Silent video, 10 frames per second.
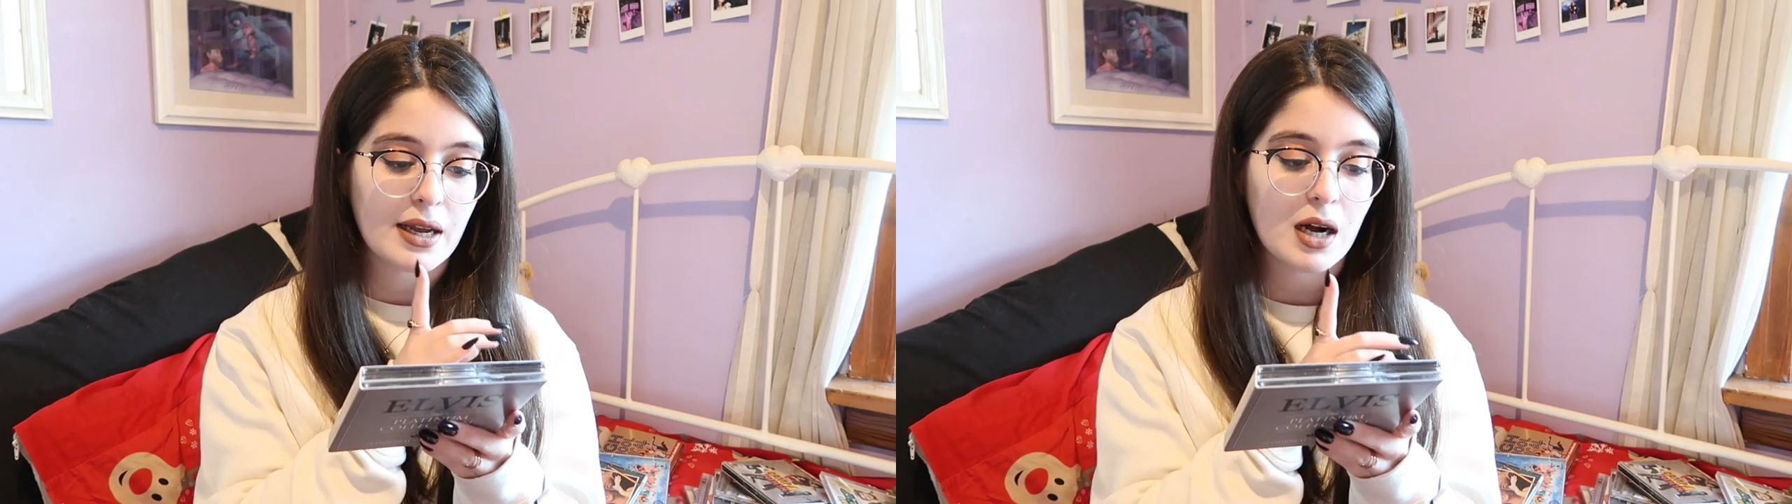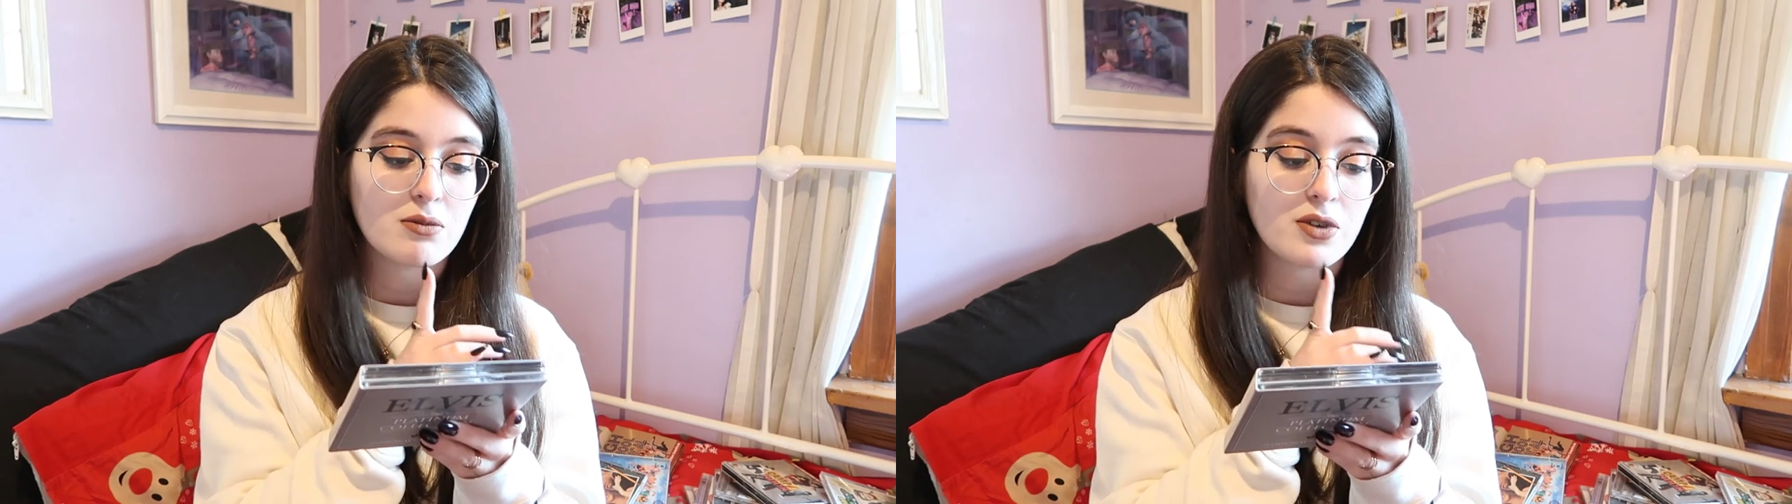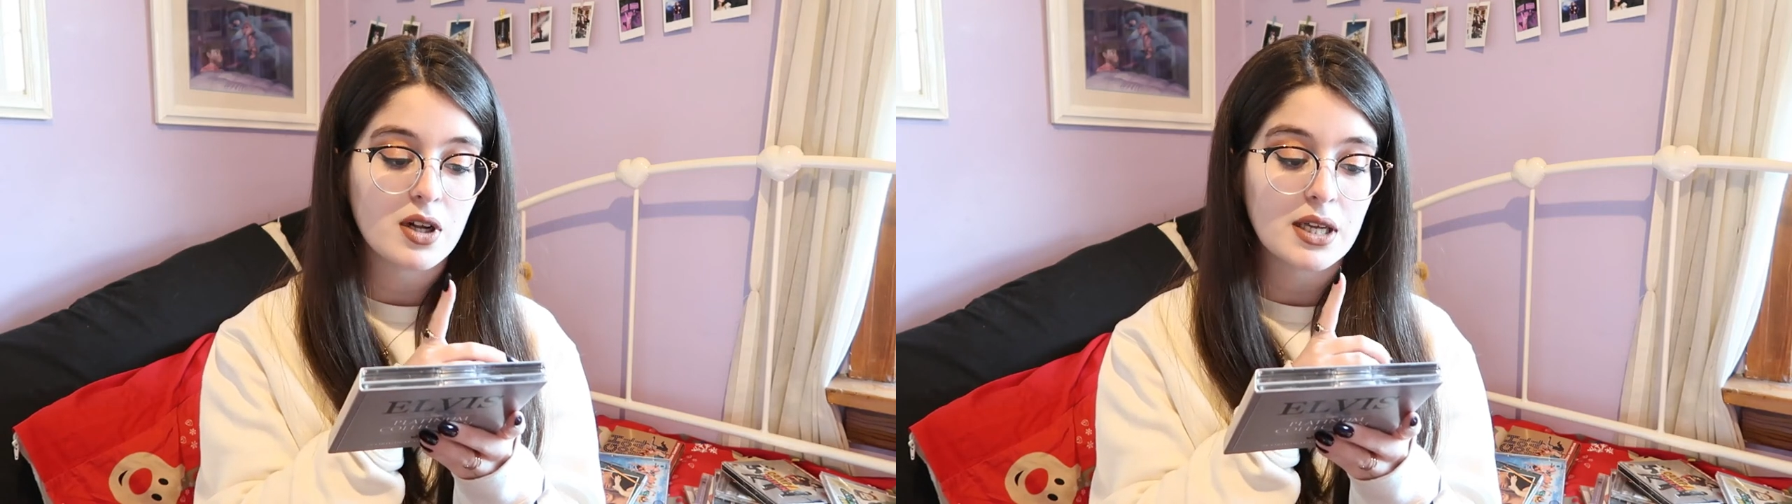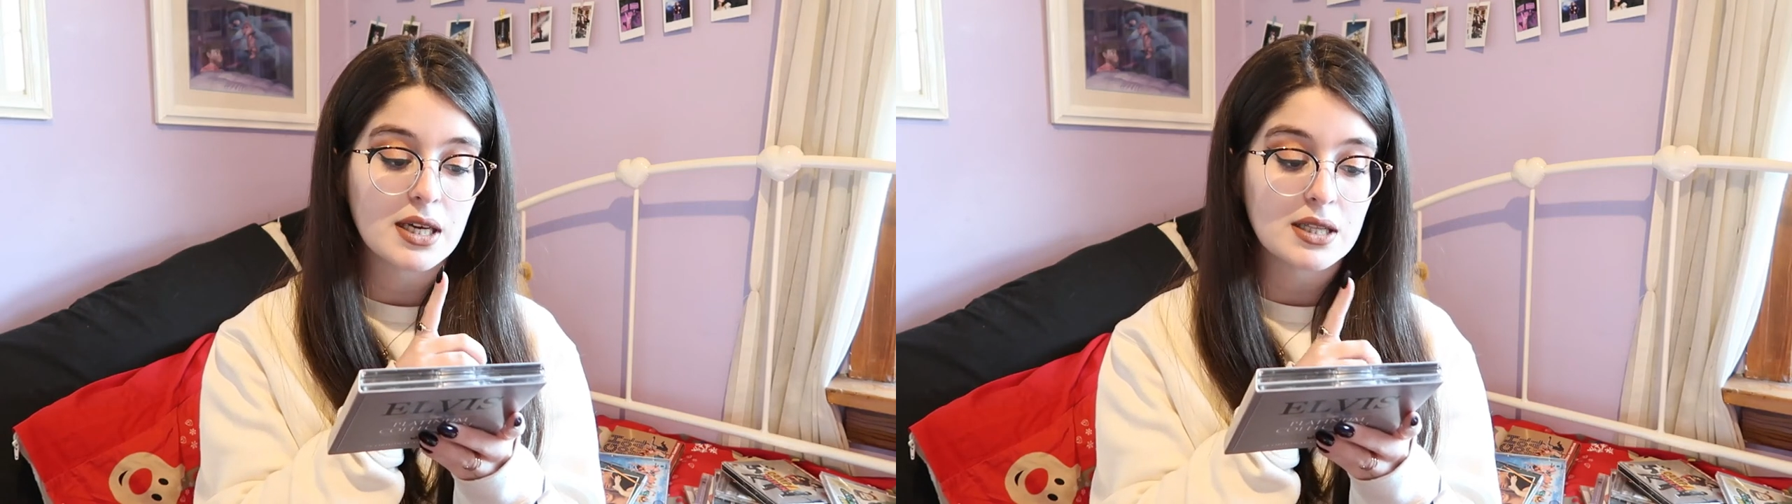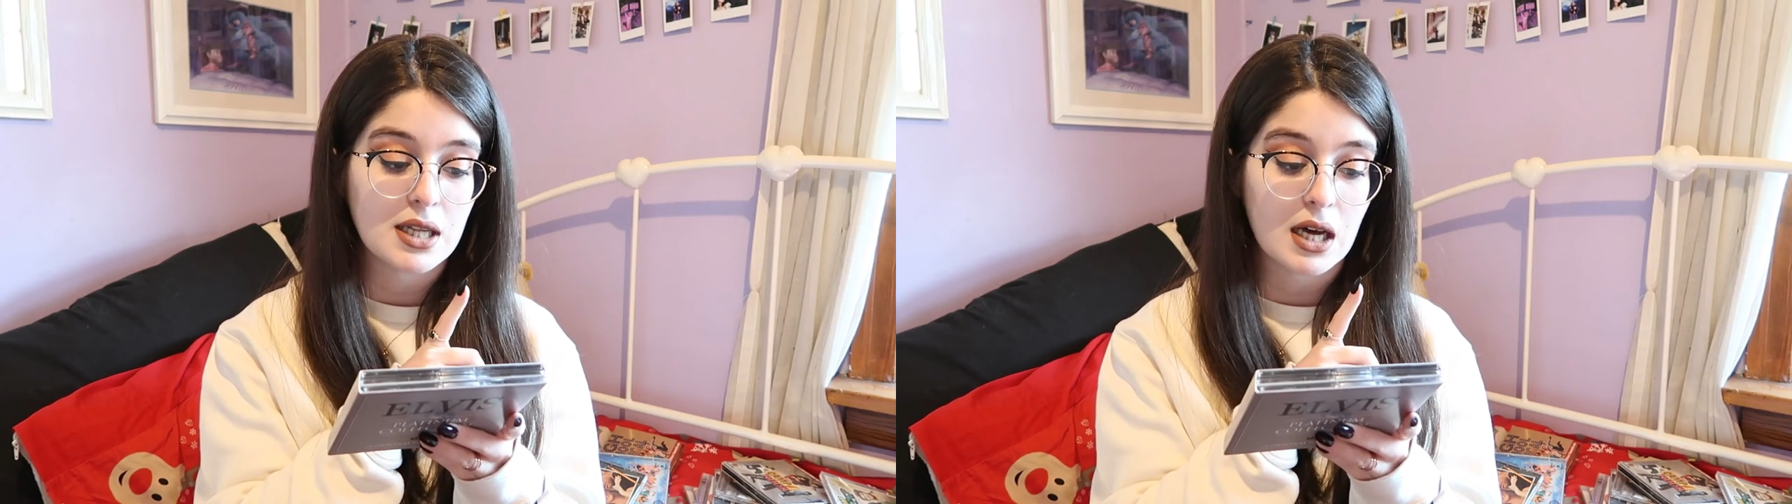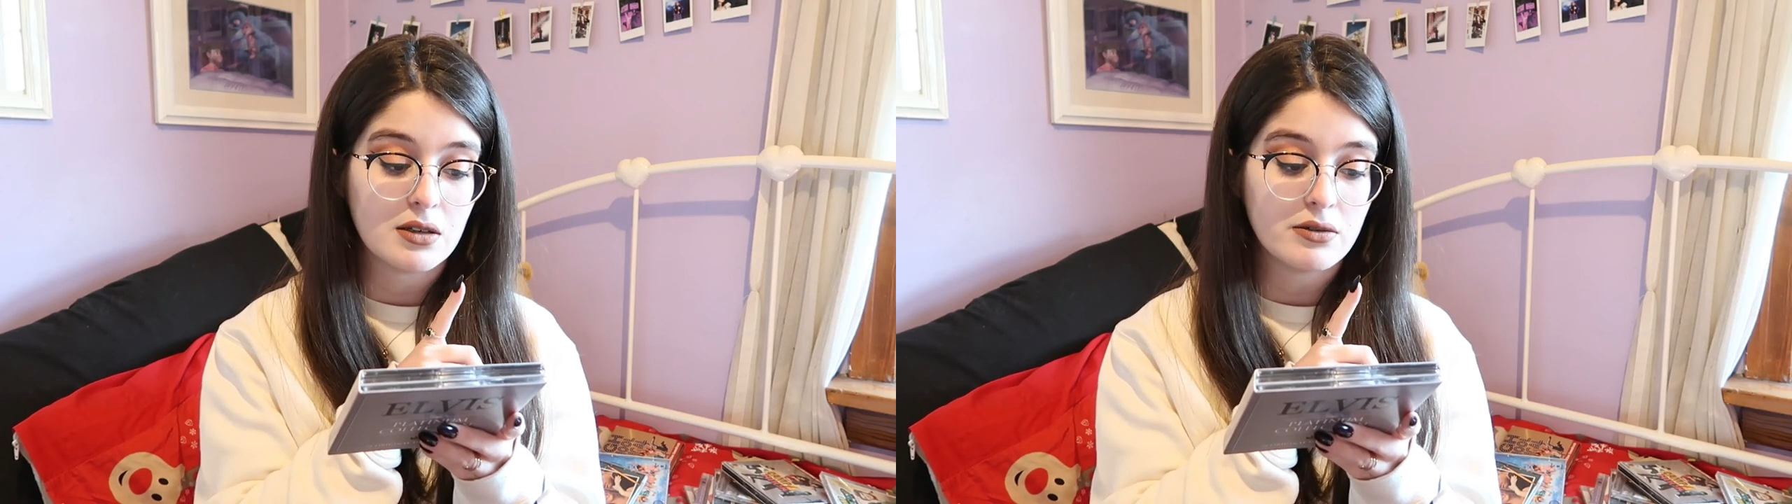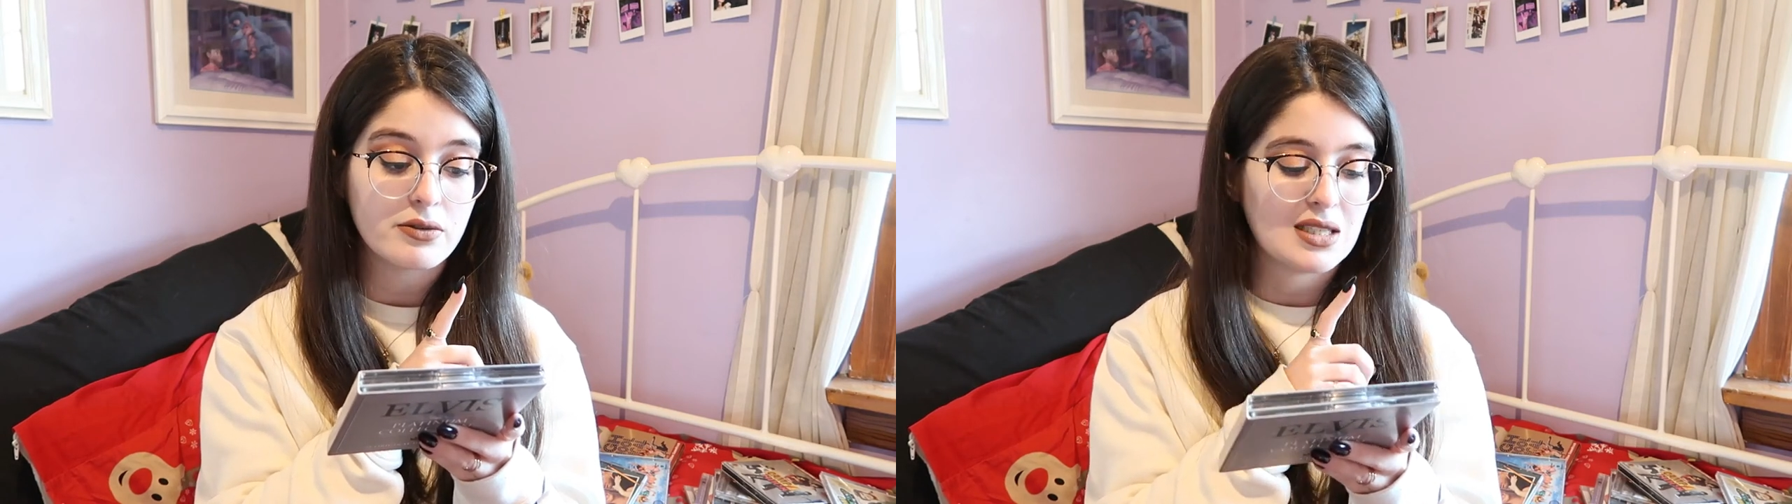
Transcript: Help Falling in Love.